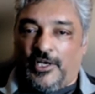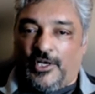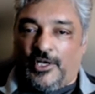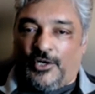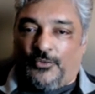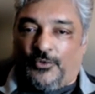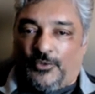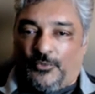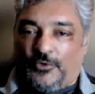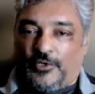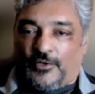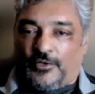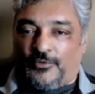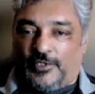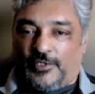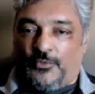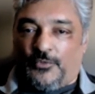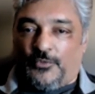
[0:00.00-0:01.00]
will work
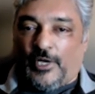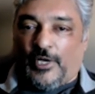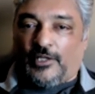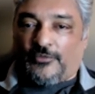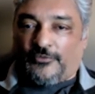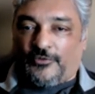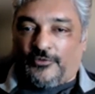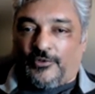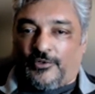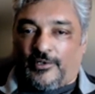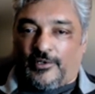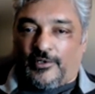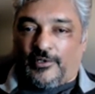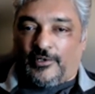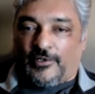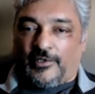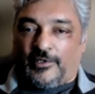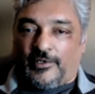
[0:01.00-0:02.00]
really well for
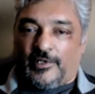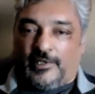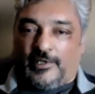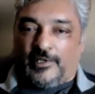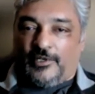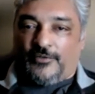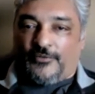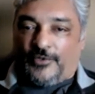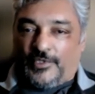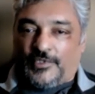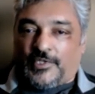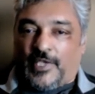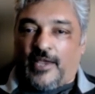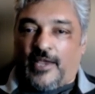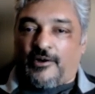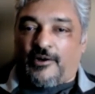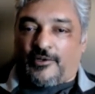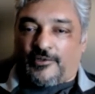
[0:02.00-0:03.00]
this
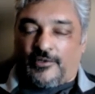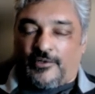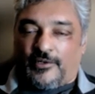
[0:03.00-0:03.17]
character.